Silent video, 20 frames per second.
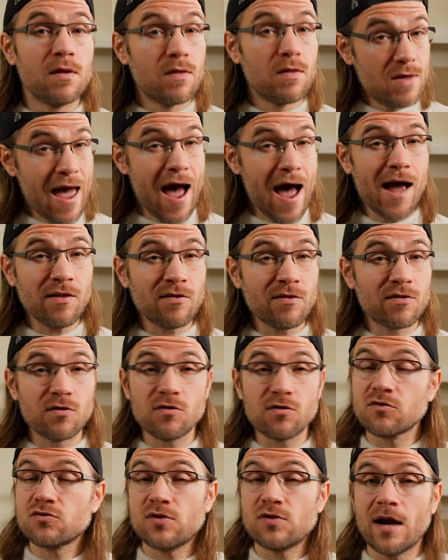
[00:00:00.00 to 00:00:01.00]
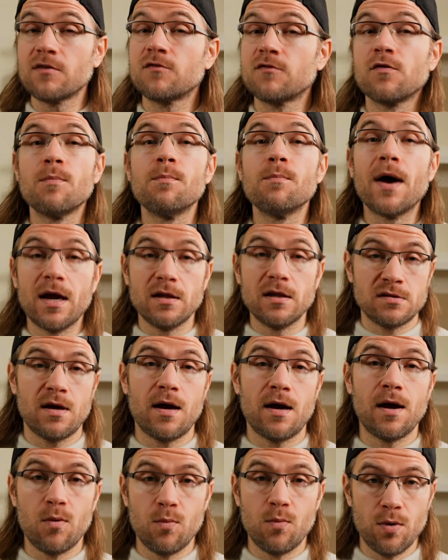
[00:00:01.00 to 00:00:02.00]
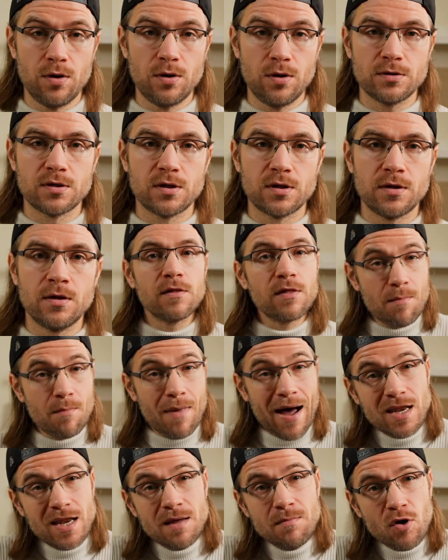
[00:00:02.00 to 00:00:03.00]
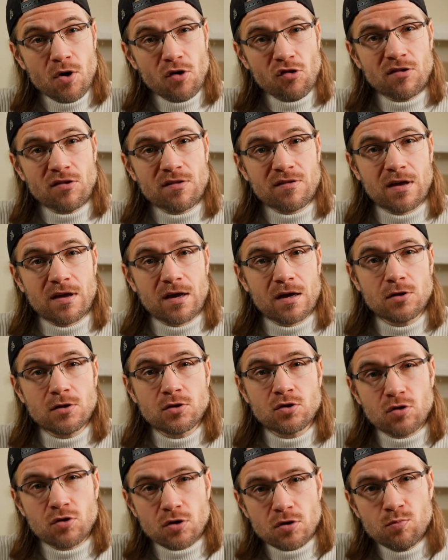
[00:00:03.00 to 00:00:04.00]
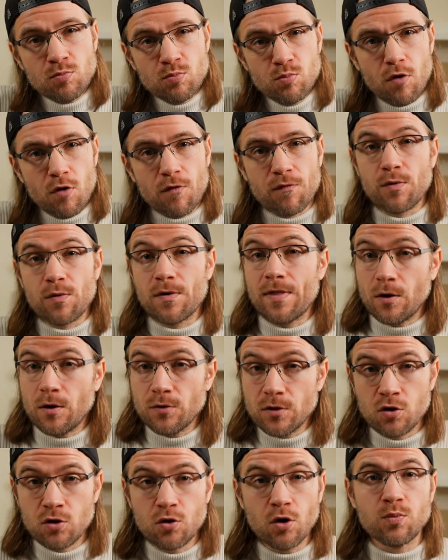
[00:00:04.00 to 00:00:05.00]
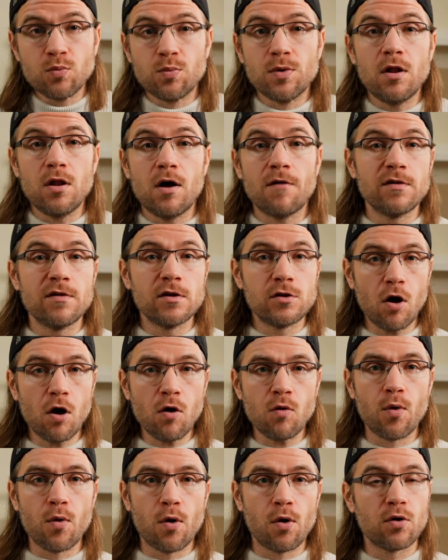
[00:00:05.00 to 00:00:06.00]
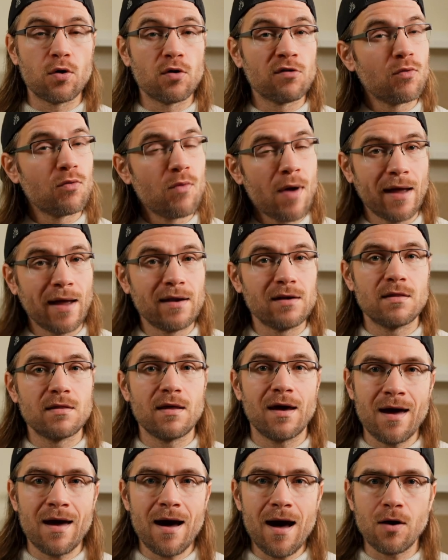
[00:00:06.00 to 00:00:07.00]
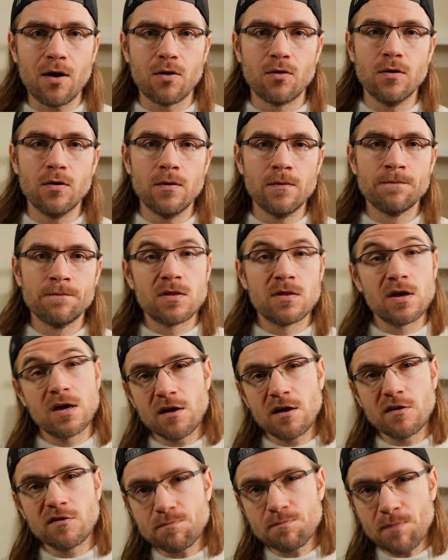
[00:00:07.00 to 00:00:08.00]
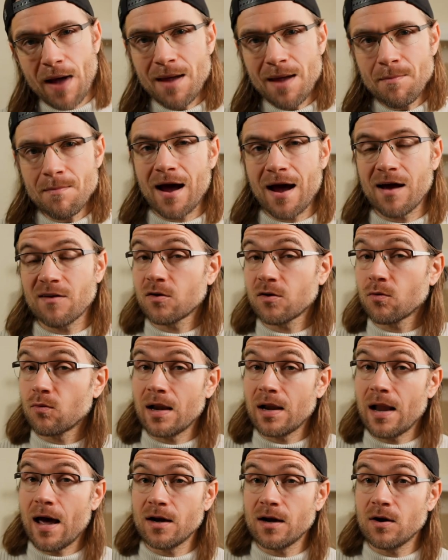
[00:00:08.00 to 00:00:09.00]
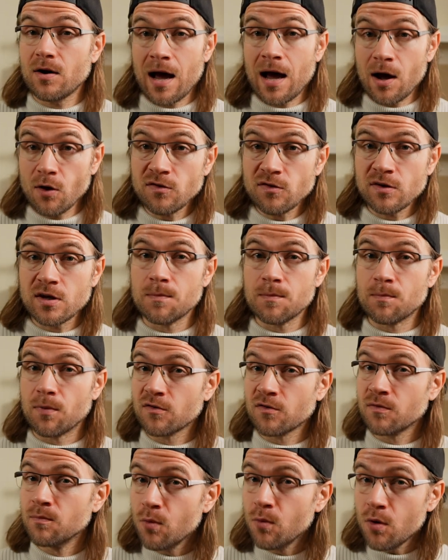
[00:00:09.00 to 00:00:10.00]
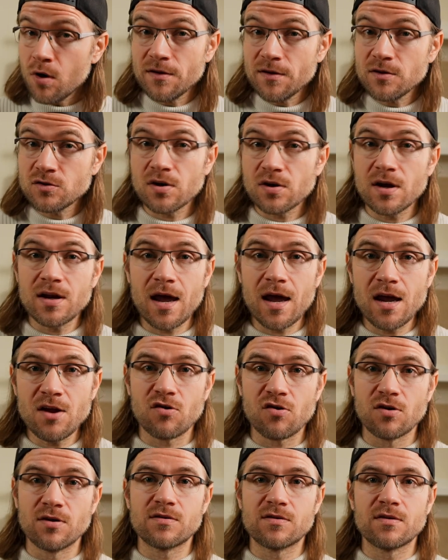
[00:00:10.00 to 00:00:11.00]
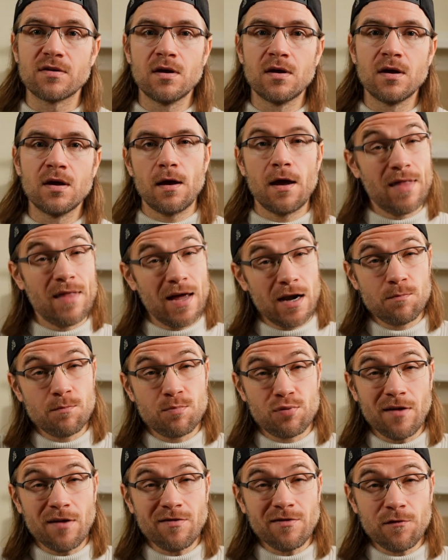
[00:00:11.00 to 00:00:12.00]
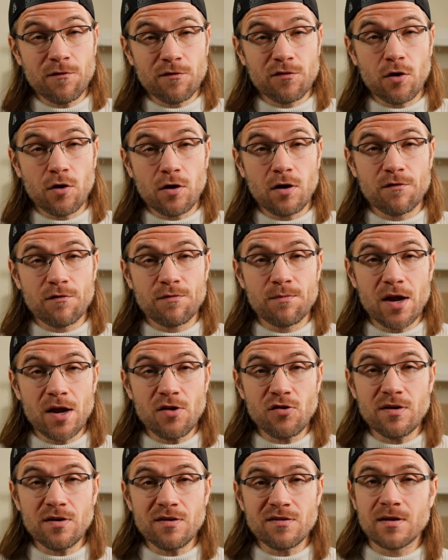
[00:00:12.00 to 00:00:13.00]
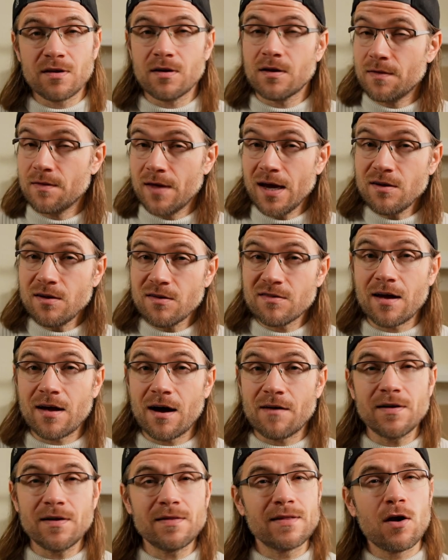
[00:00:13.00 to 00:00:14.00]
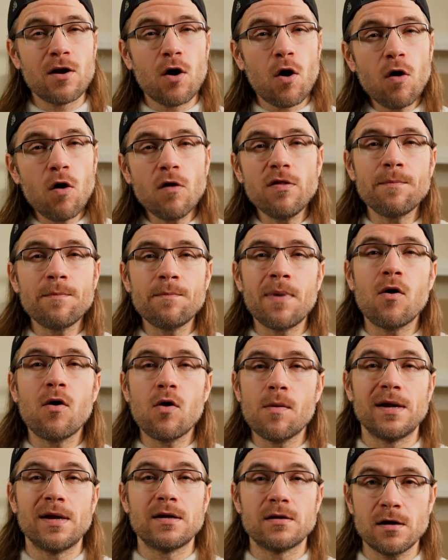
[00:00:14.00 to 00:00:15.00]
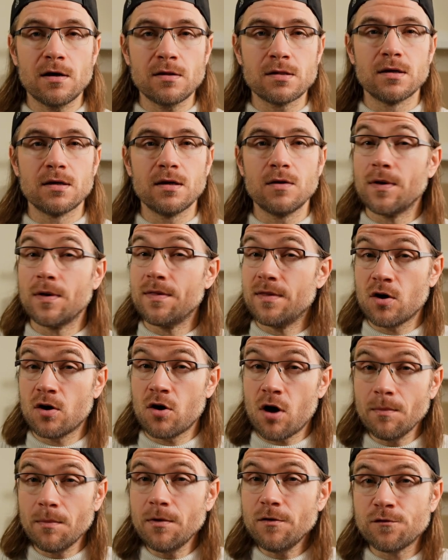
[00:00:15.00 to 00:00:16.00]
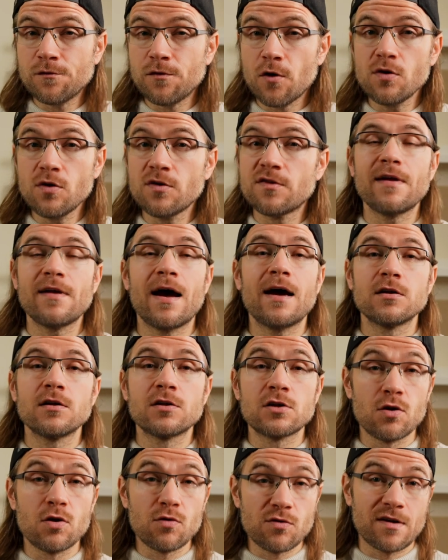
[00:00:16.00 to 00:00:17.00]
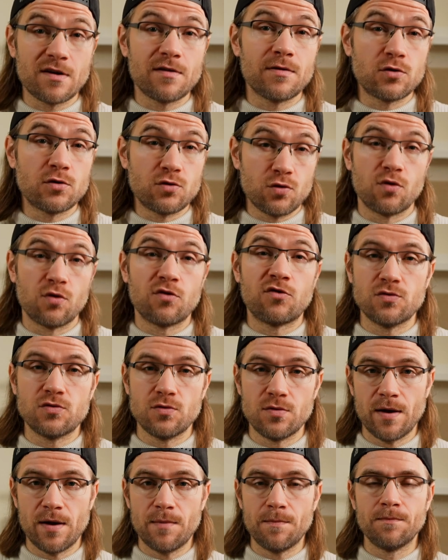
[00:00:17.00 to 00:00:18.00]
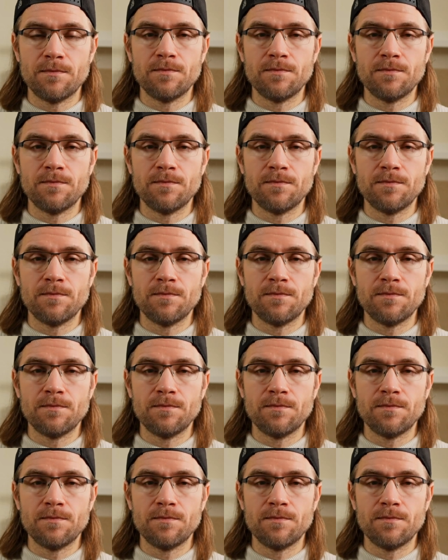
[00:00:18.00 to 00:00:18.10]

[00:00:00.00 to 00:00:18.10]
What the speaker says: The answers transformed my entire world. The Mighty Merchants Guild couldn't move without the goodwill of the dock workers who handled their cargo. The King's Spy Master relied on housekeepers more than trained agents. And that impressive circle of mages? They discovered that all their power meant nothing when the common folk started closing their doors to them.